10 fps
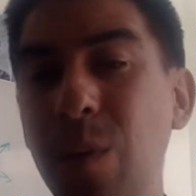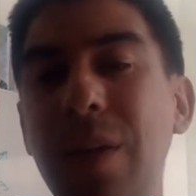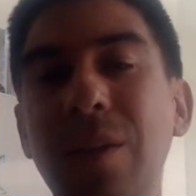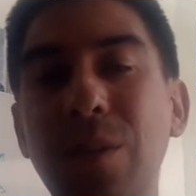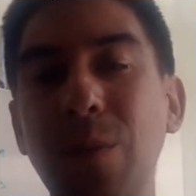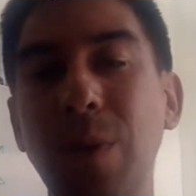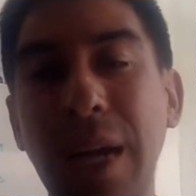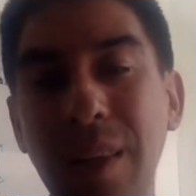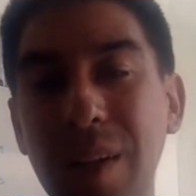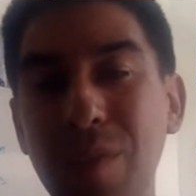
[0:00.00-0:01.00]
We can do what
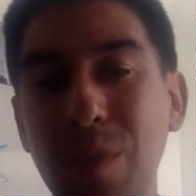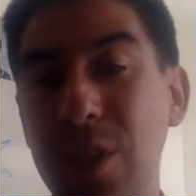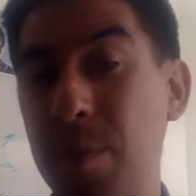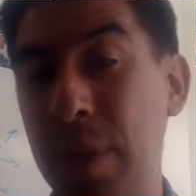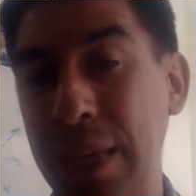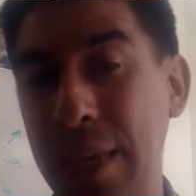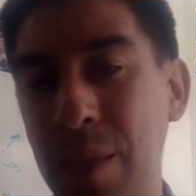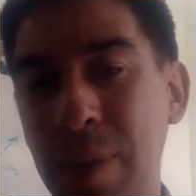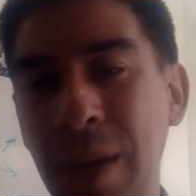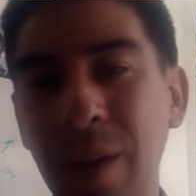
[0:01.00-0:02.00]
I love, which is
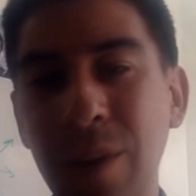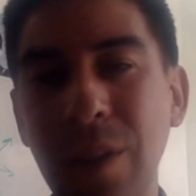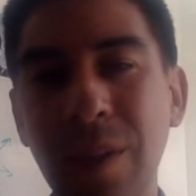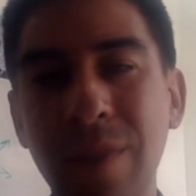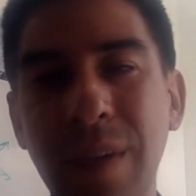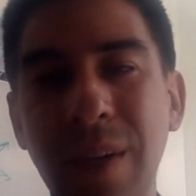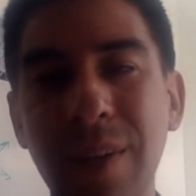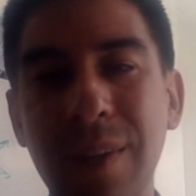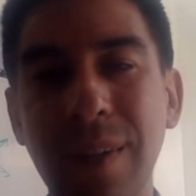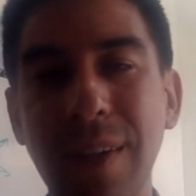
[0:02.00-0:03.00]
molecular biology on the virus.